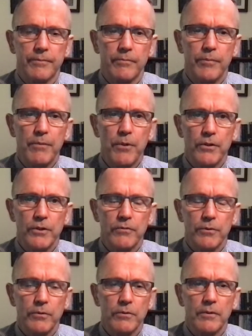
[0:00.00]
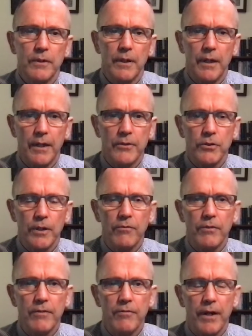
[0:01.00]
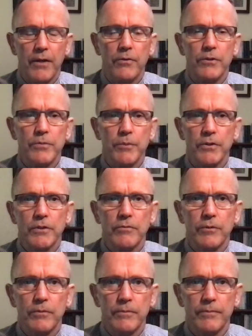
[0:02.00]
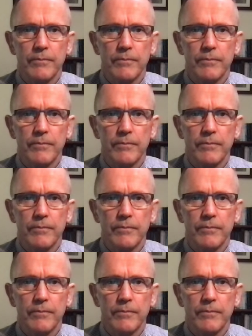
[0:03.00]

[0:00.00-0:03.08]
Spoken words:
Be merciful as your Heavenly Father is merciful.